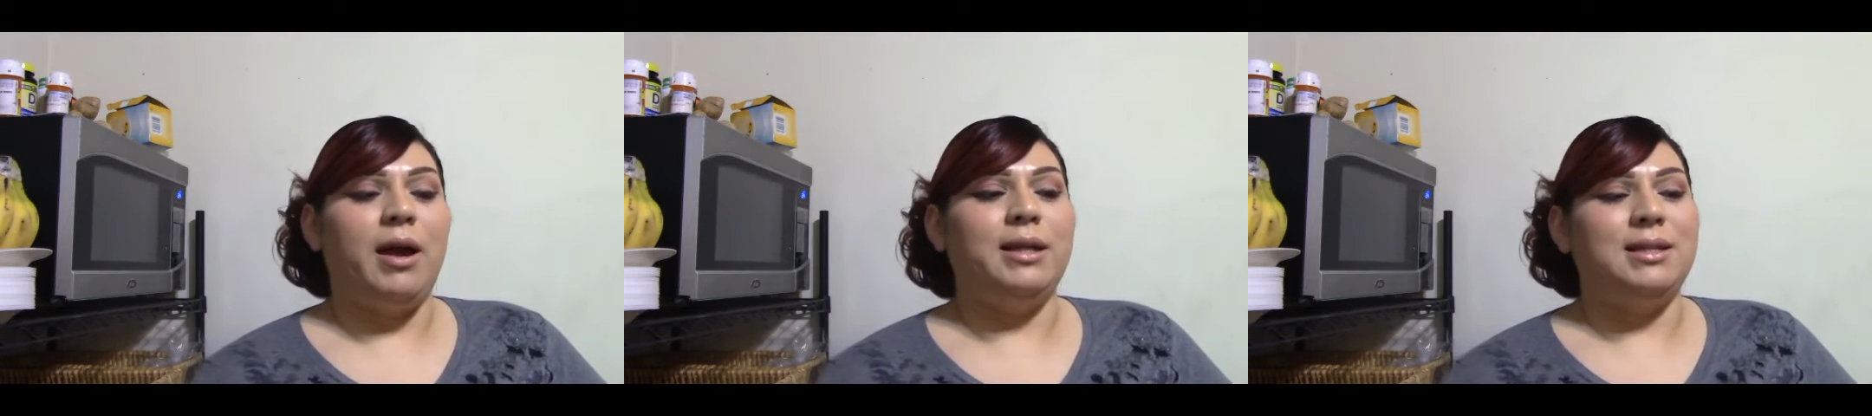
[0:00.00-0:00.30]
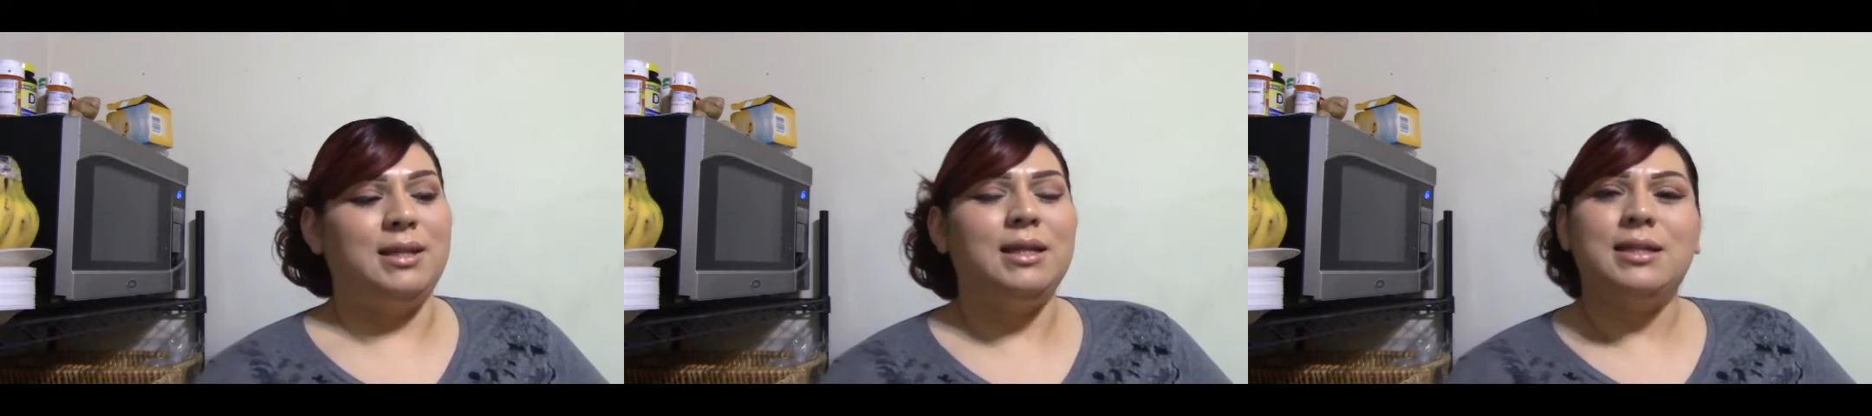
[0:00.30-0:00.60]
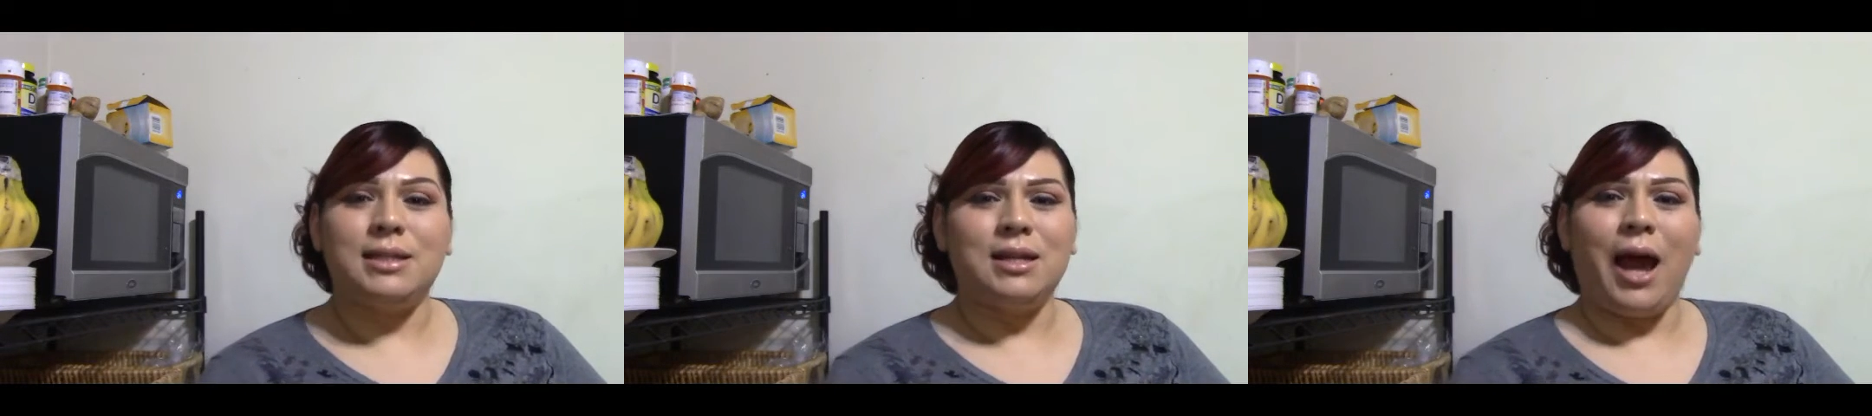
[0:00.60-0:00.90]
It's the
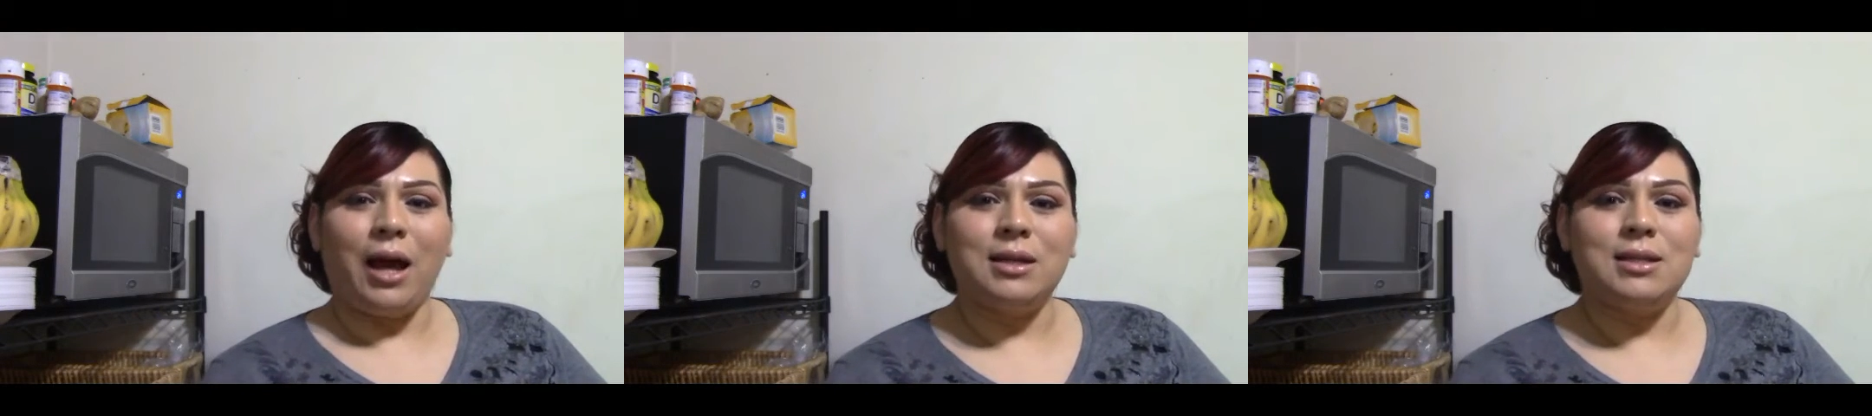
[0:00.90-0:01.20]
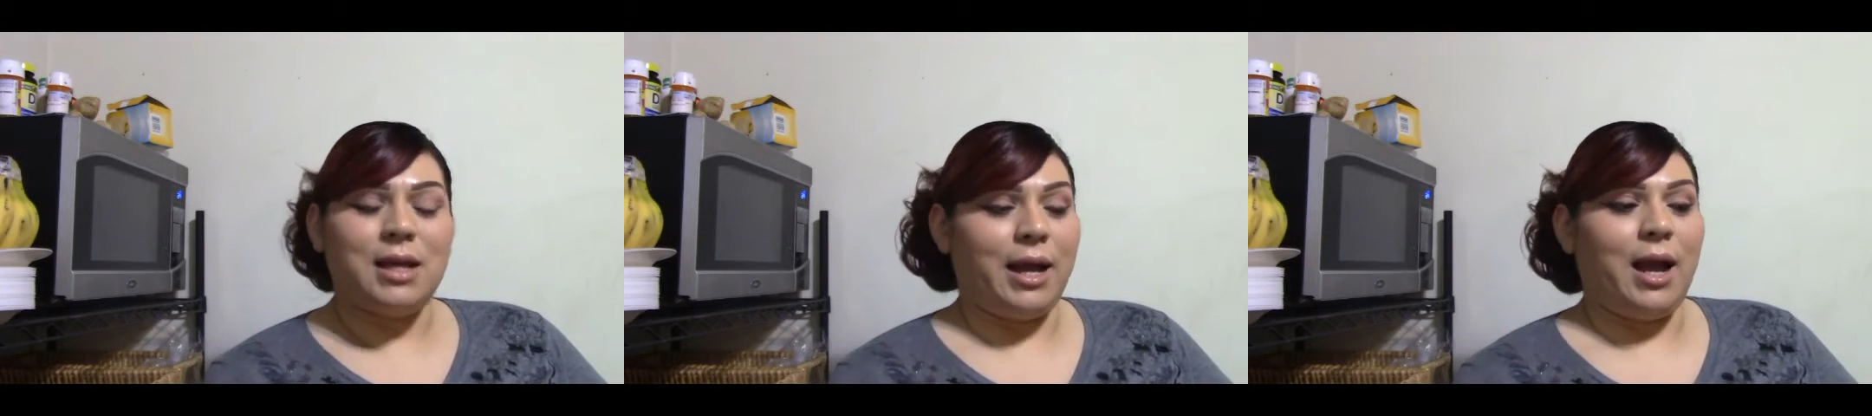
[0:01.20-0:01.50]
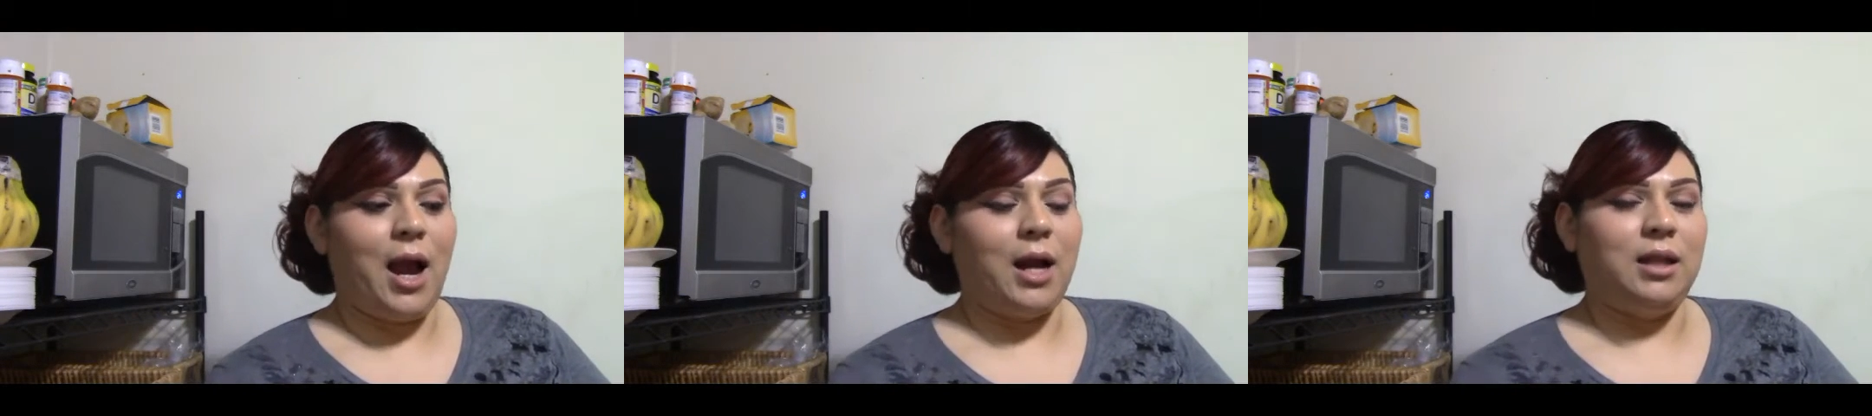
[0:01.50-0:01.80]
snacks that I
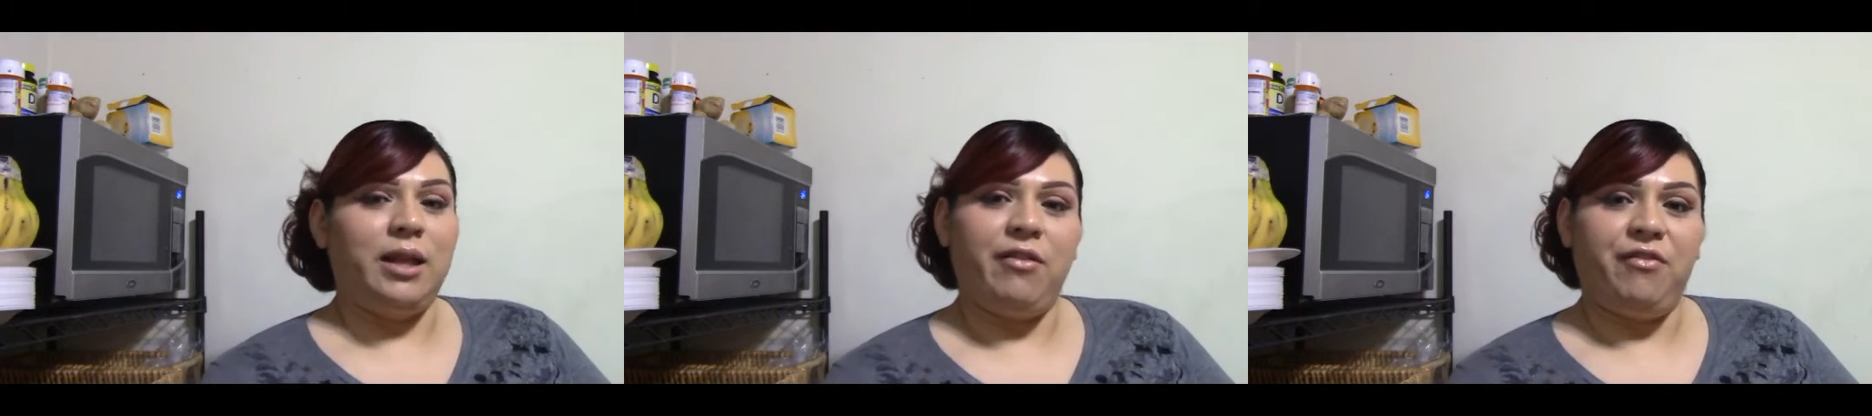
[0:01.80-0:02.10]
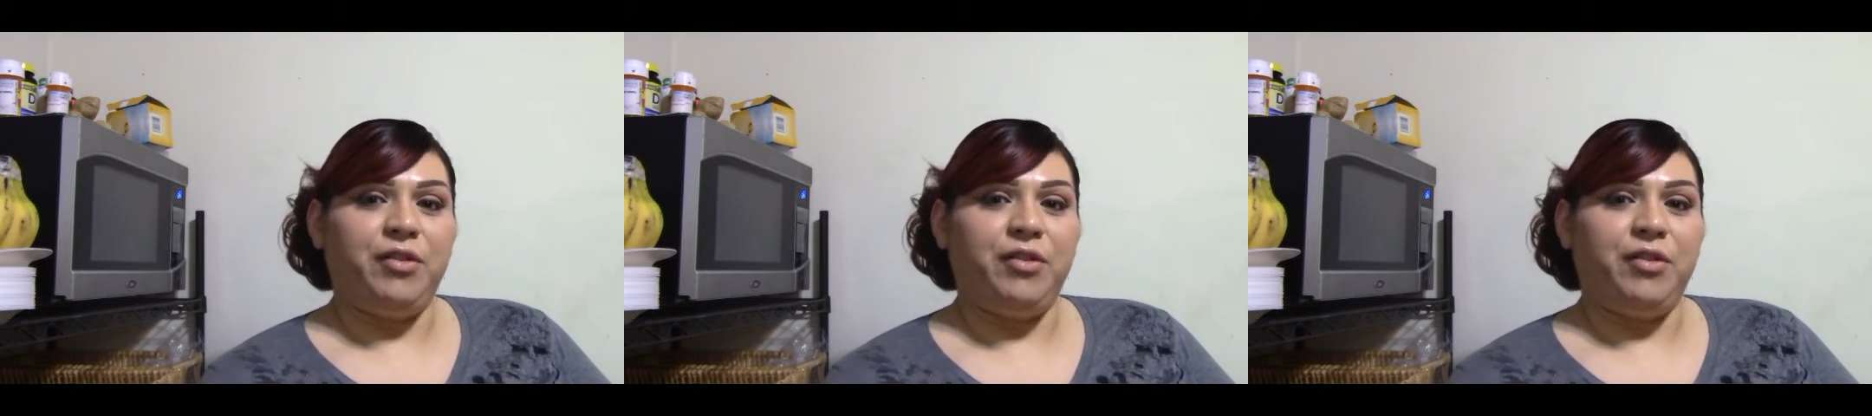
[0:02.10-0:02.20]
kind of let